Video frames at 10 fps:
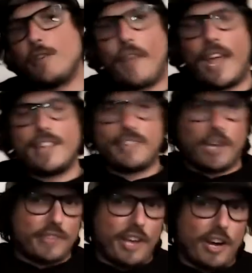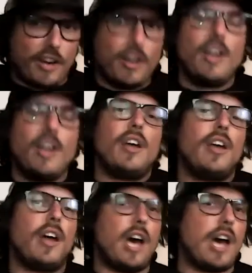fans out there,
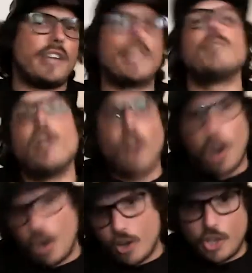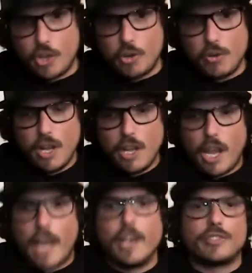they will argue,
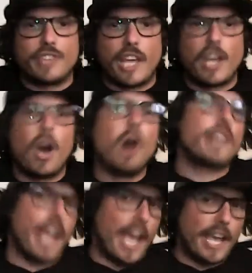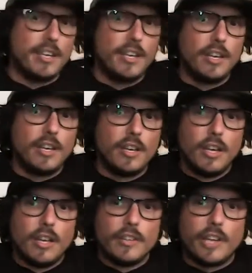and they'll say, okay.
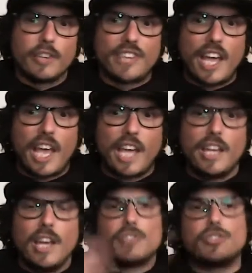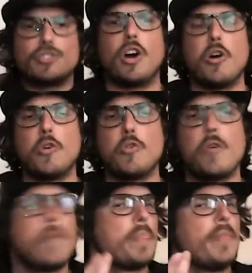They'll say, so
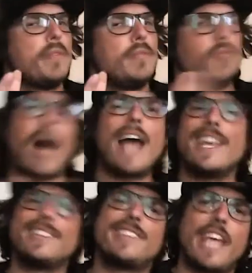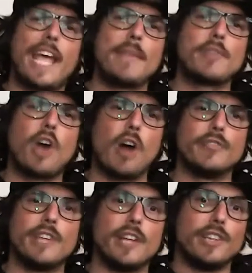why is the game
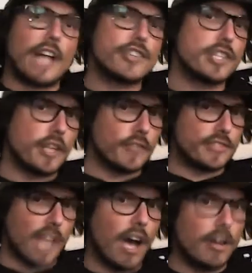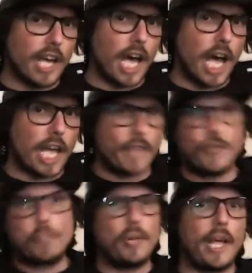called The Legend of Zelda if
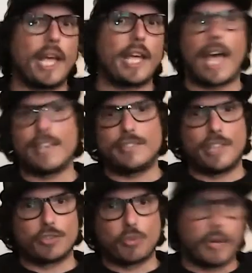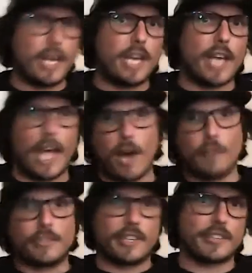you play as this green
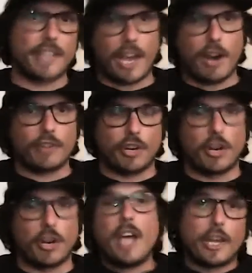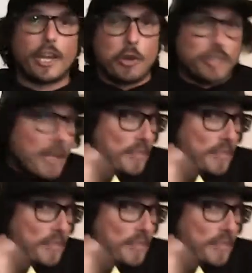elf character that goes